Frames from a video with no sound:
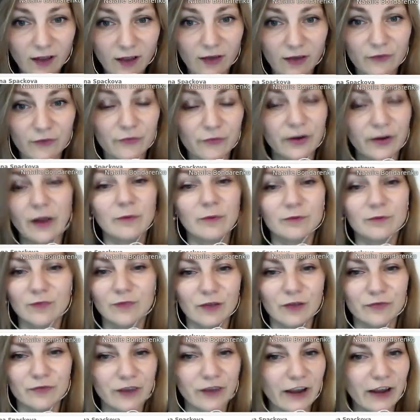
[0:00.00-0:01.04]

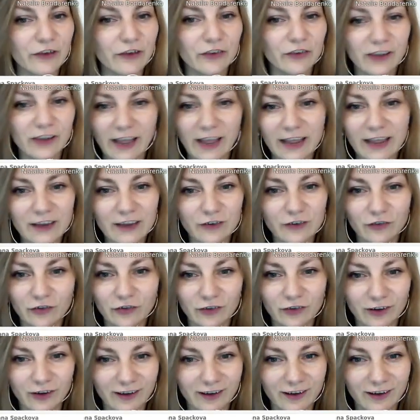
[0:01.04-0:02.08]
fresh
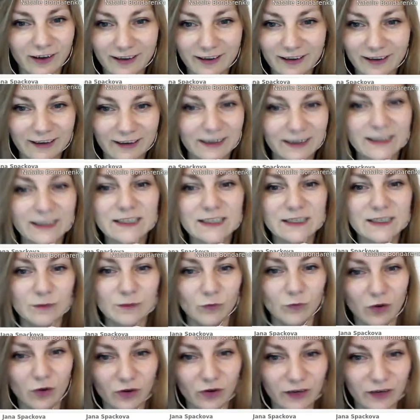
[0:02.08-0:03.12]
catch in the
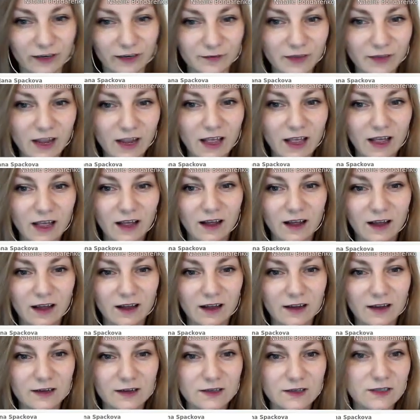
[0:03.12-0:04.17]
morning.
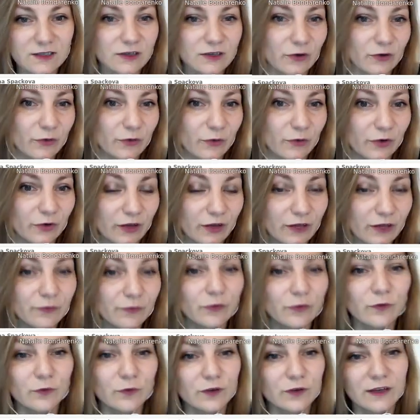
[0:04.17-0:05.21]
So
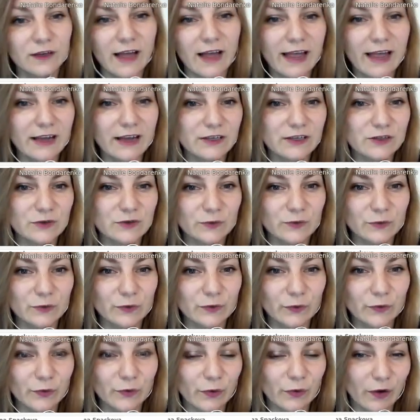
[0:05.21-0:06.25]
if you would like
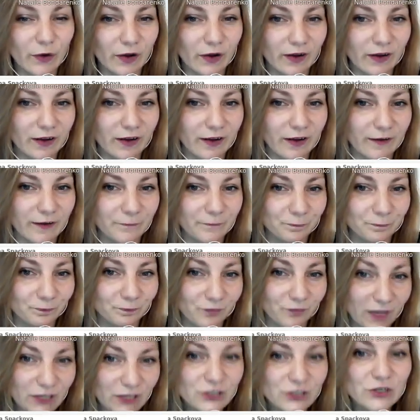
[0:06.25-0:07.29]
to
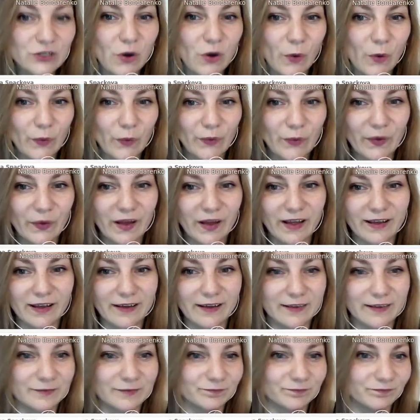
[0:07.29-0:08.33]
enjoy
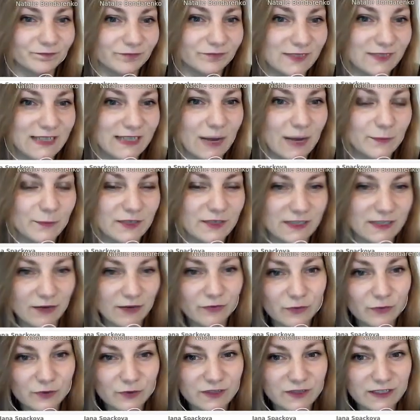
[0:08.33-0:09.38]
some
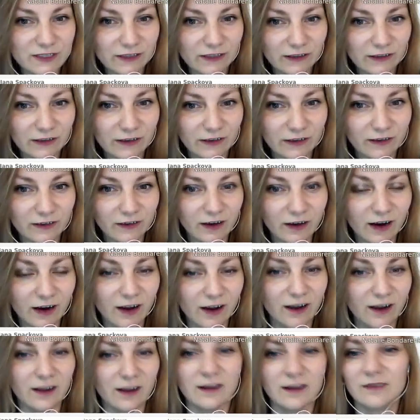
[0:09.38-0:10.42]
seafood dinner
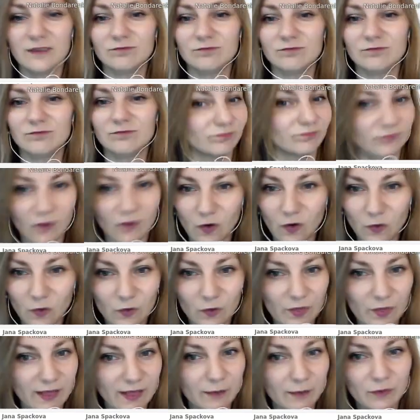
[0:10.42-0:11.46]

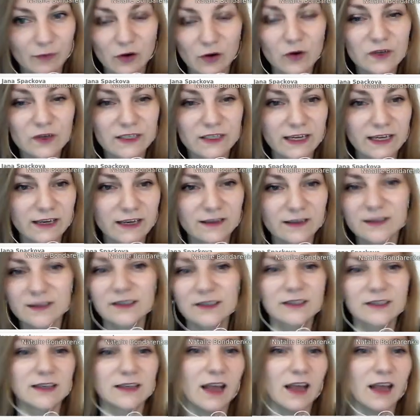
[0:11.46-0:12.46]
or some cocktails,